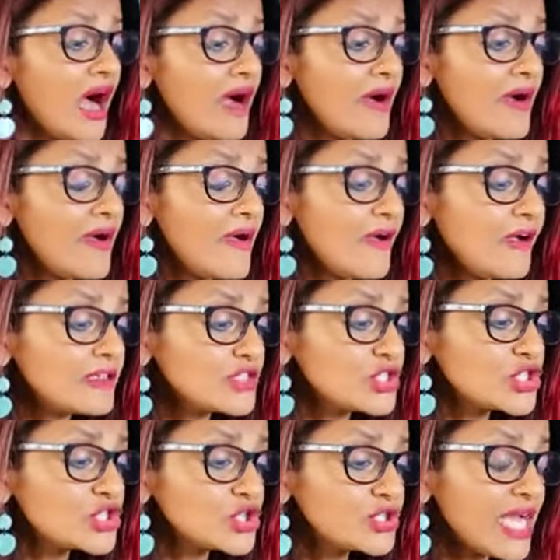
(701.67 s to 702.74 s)

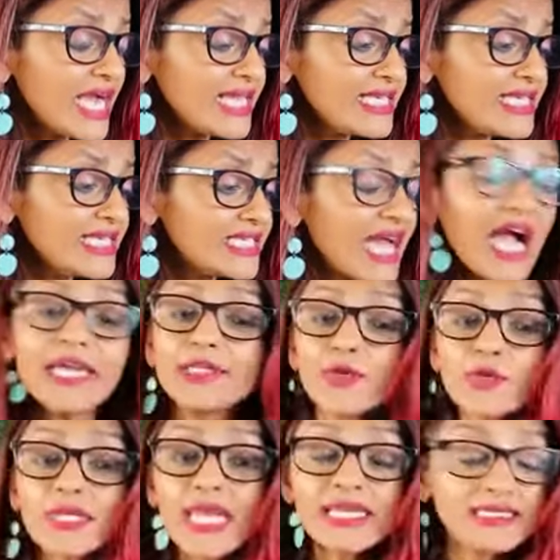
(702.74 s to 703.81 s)
Uh, should I eat? I
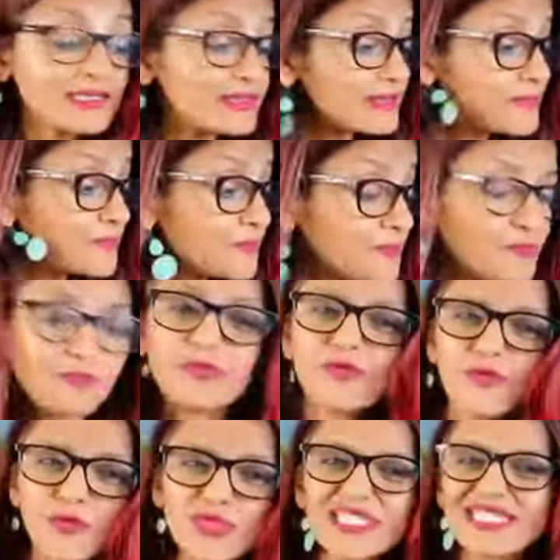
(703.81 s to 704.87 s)
don't like
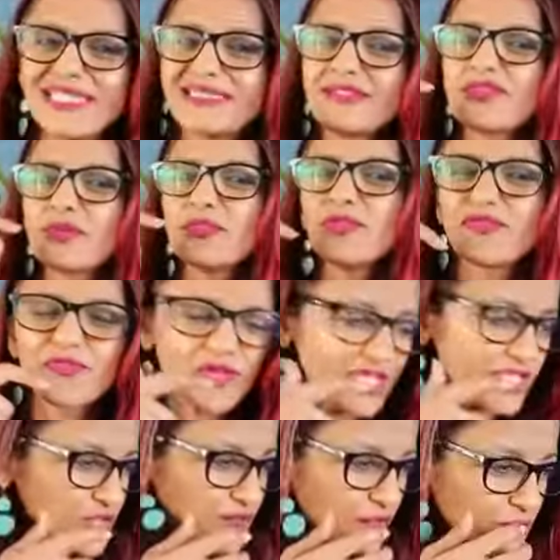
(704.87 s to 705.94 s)
foods eaten from the
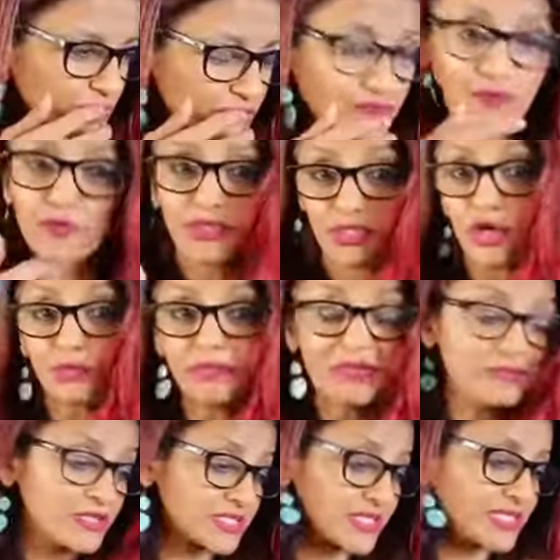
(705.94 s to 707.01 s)
fridge, frozen foods, not
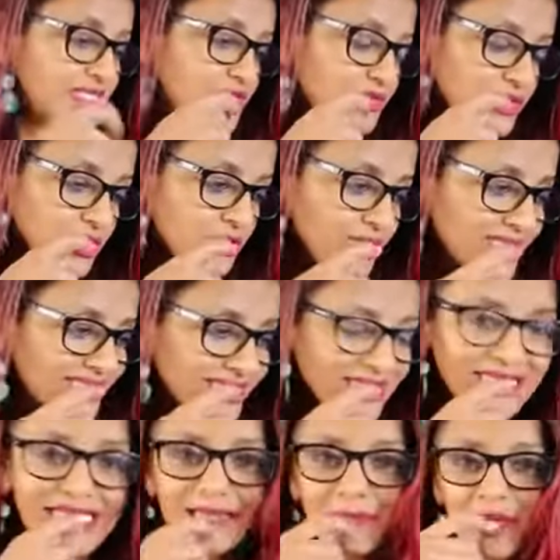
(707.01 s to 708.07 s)
me personally, this was the question
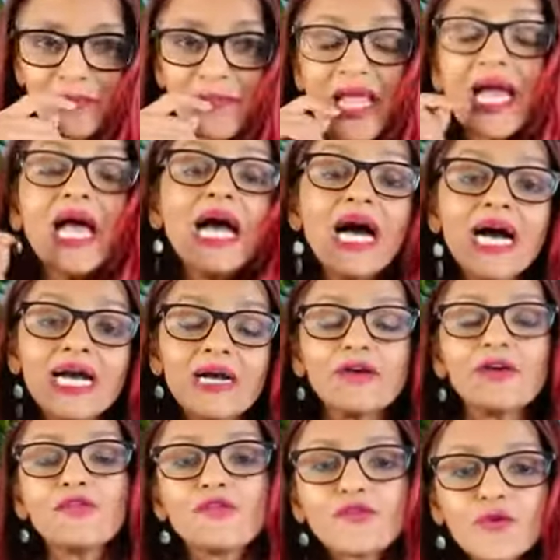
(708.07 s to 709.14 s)
that came in.
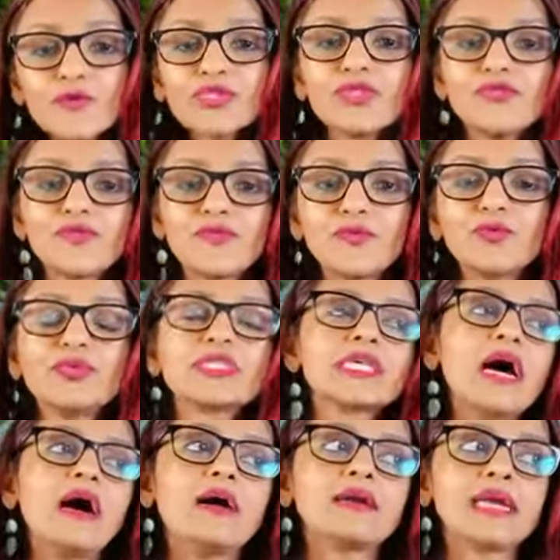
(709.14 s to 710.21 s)
Frozen
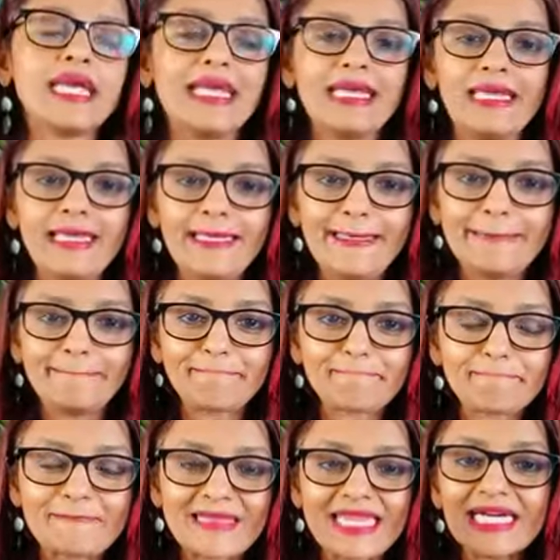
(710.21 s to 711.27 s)
foods are a,
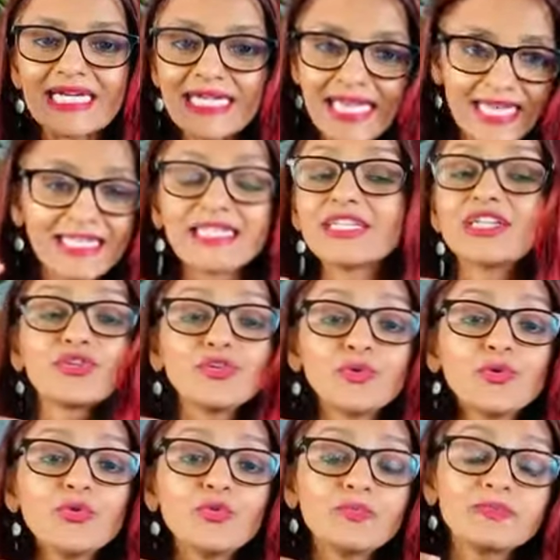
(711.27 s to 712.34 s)
again, there are
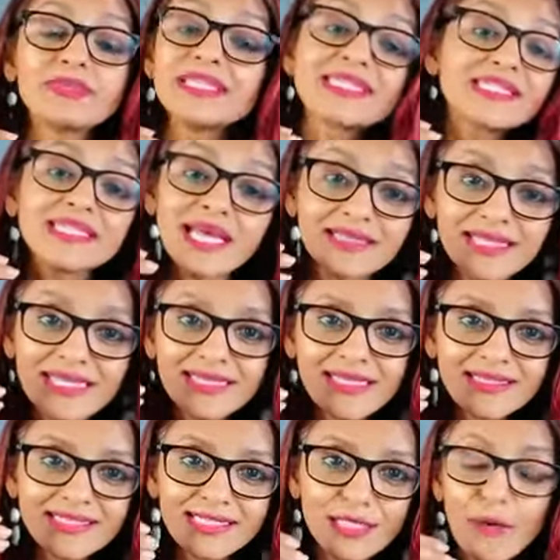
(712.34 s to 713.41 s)
no, there's nothing
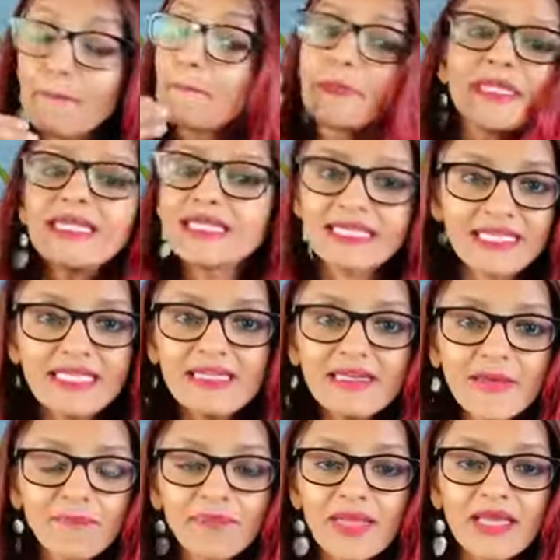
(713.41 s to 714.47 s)
that's
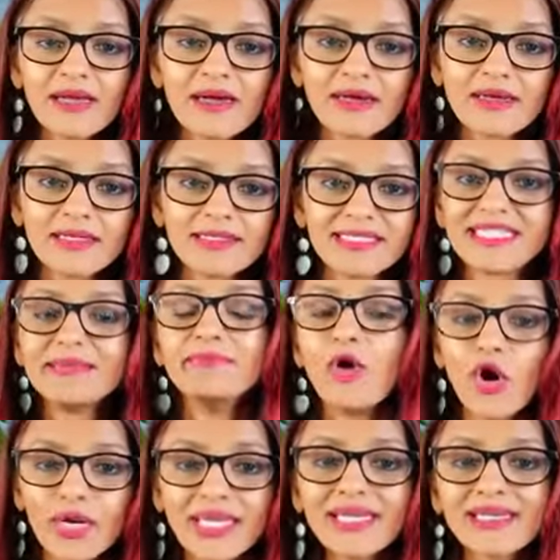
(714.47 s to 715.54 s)
completely uh,
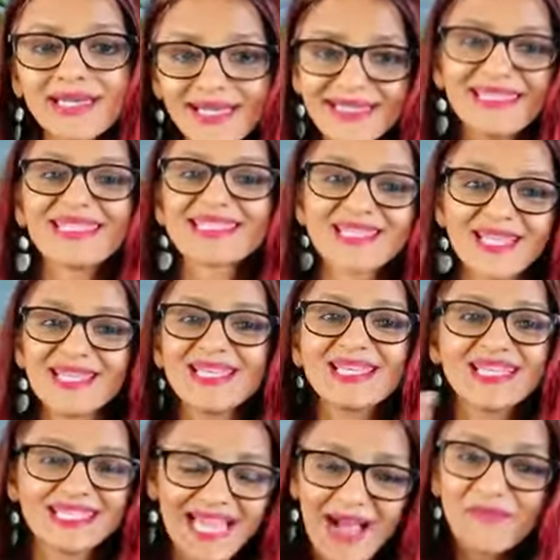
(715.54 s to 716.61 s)
demonic, and there's
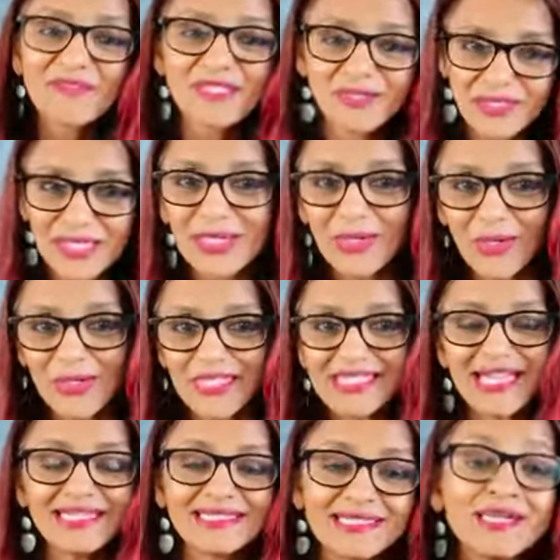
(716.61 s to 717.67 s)
nothing that's absolutely
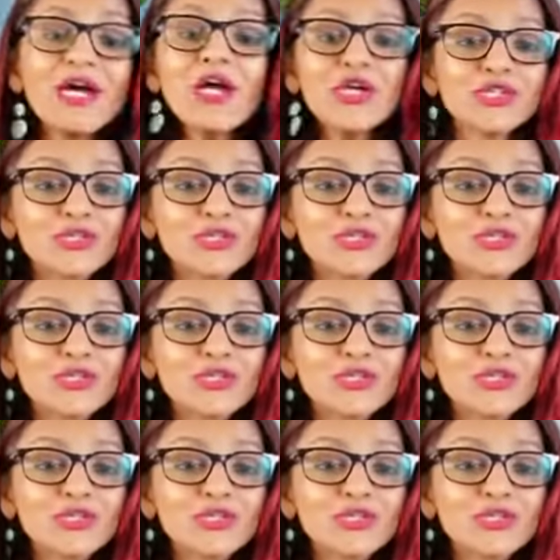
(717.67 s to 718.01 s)
glorious either.